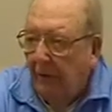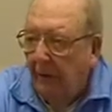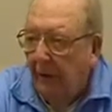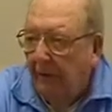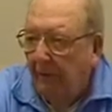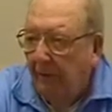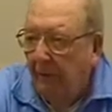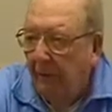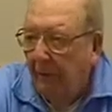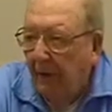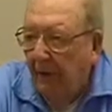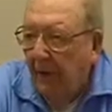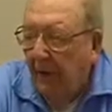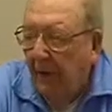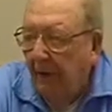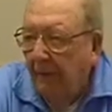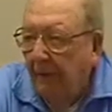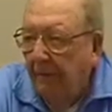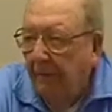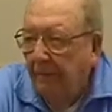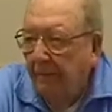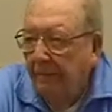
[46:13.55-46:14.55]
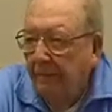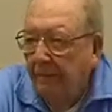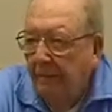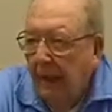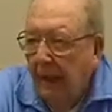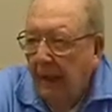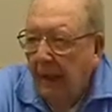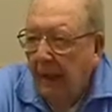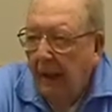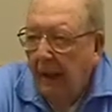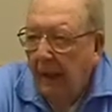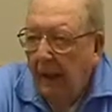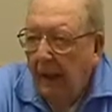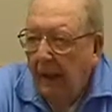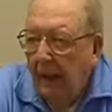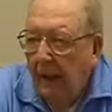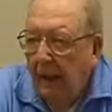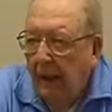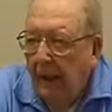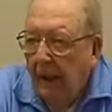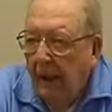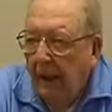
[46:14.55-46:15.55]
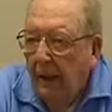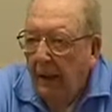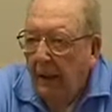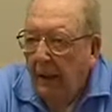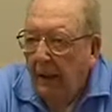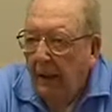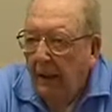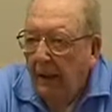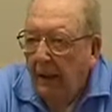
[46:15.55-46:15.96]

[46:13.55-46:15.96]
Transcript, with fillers: me from there. What was it like when you got home?